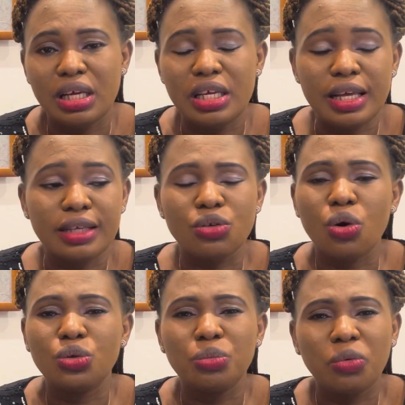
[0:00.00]
Yes,
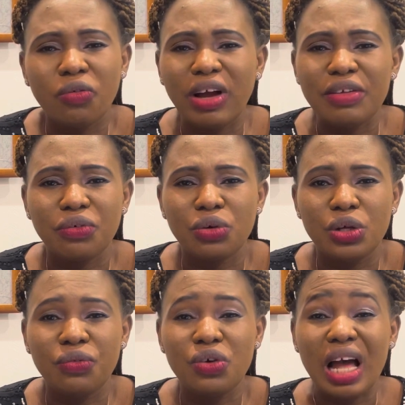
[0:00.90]
God will provide for you.
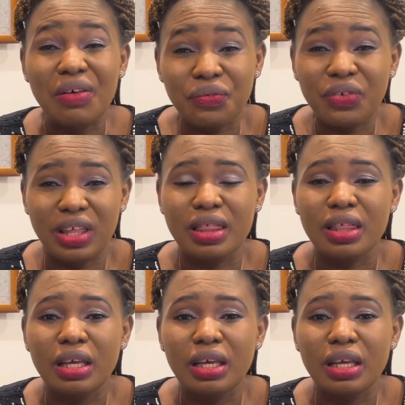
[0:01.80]
If you have faith,